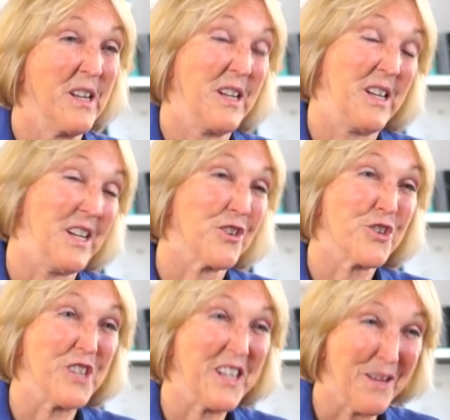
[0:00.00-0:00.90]
He or
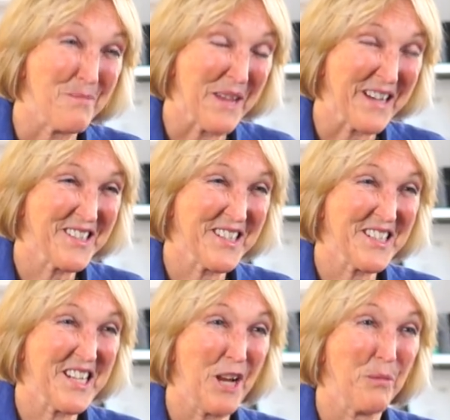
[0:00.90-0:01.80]
she came back to the
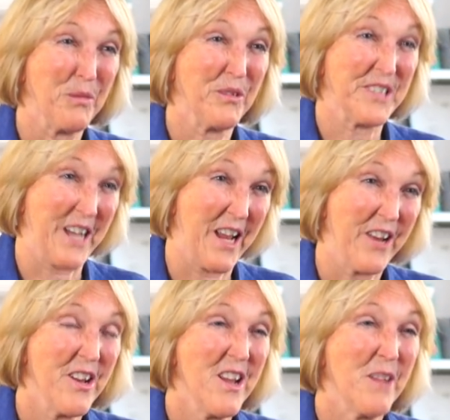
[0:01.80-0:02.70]
table dead,
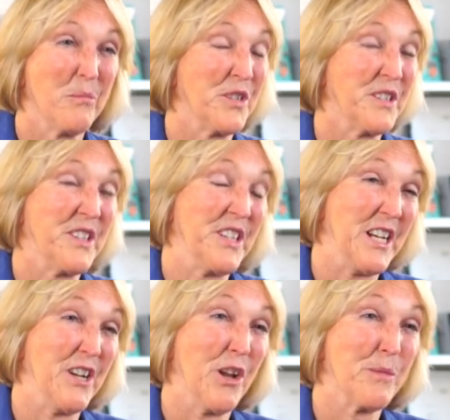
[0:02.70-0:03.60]
put
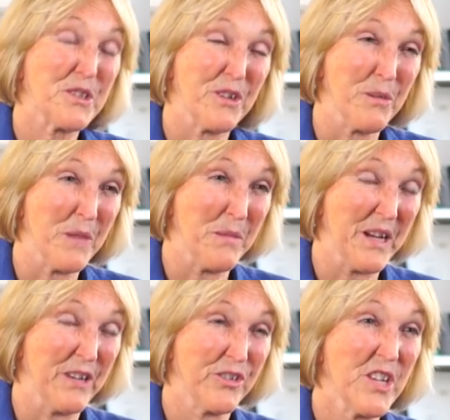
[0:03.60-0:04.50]
the lobster in my
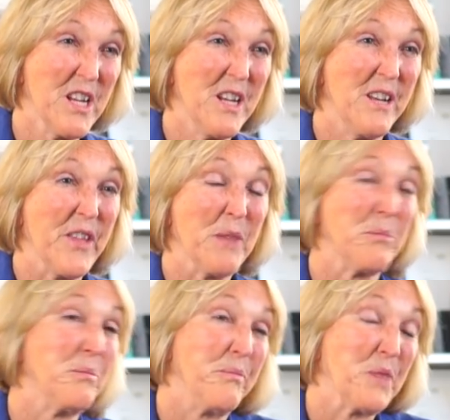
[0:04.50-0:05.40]
mouth, and
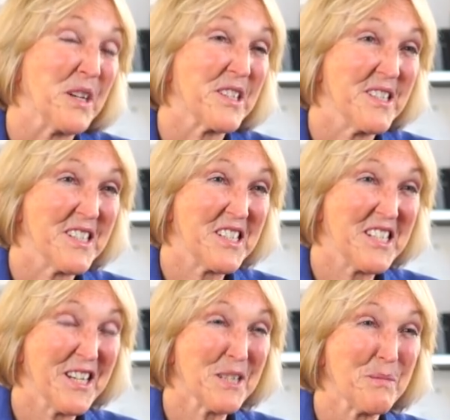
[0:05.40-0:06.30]
burst into
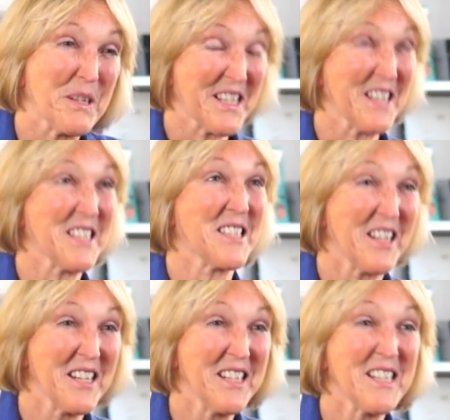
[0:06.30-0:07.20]
tears because I
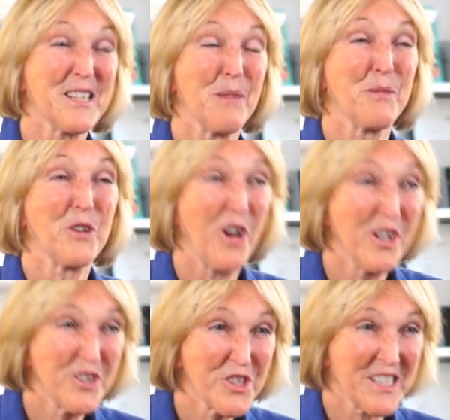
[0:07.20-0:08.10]
suddenly
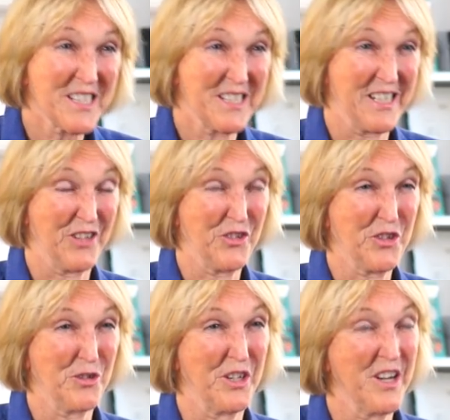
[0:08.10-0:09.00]
subconsciously had
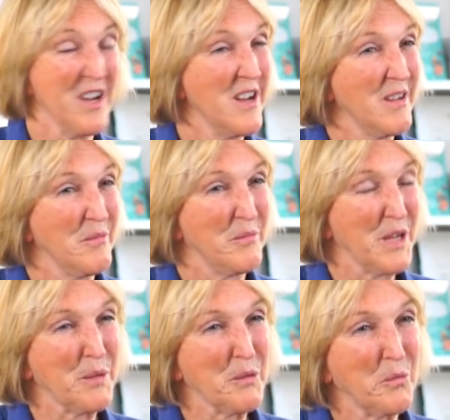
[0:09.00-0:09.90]
thought
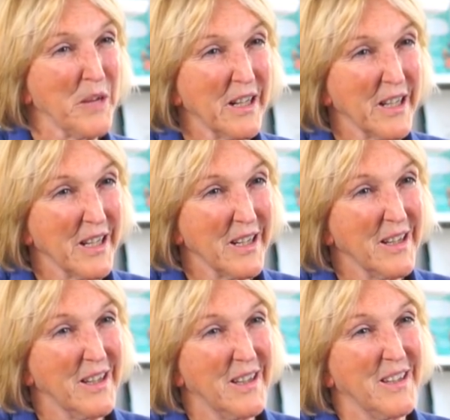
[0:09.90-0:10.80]
maybe wiggling
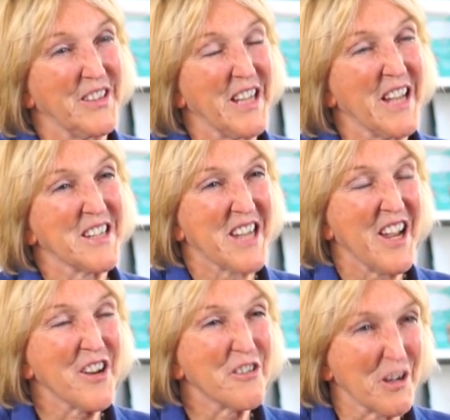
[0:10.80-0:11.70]
the
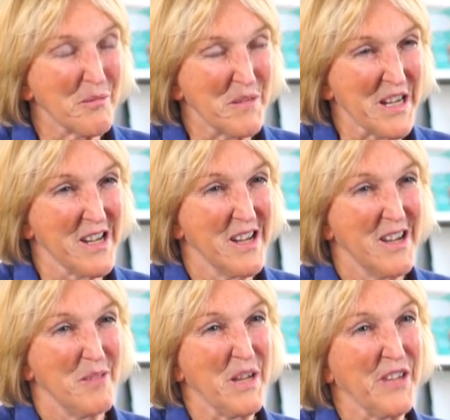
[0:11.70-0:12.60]
antenna at me
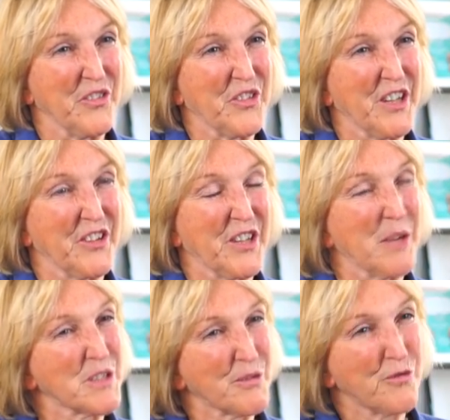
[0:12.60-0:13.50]
meant that that
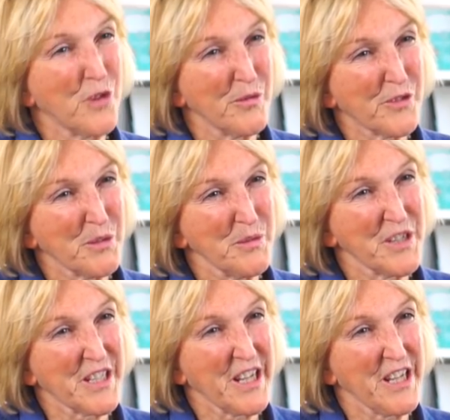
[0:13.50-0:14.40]
was a form of
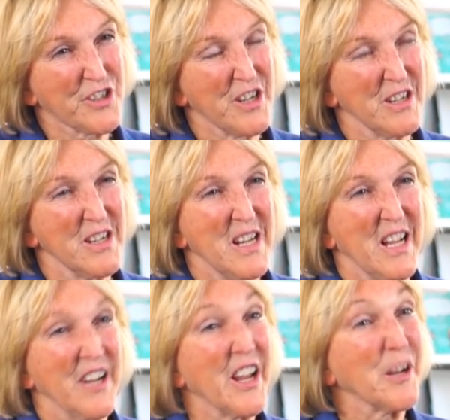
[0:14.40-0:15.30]
communication,
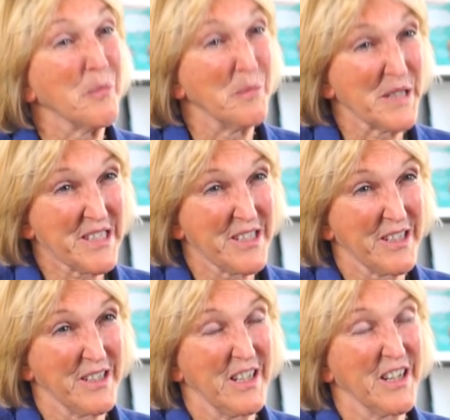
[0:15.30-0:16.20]
and I had missed
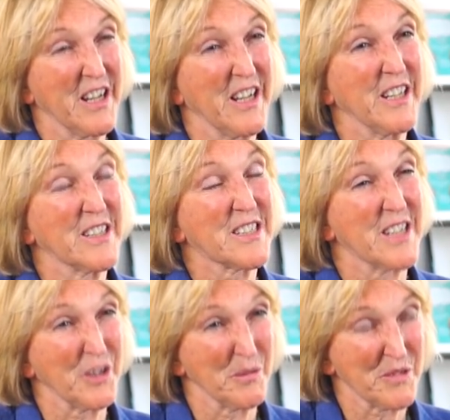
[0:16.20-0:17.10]
it, and I had
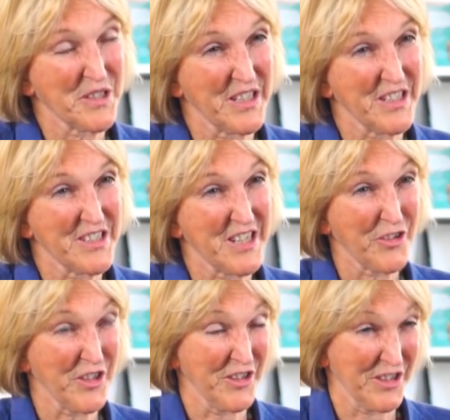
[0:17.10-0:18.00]
sent them to their
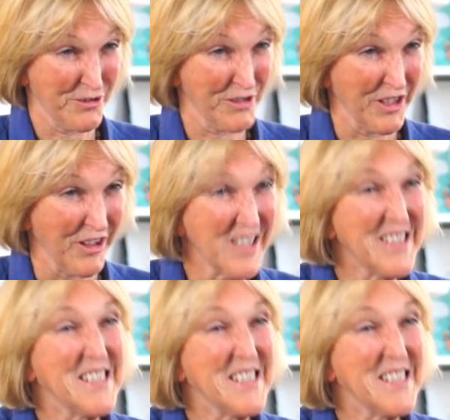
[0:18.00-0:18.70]
death in the grill.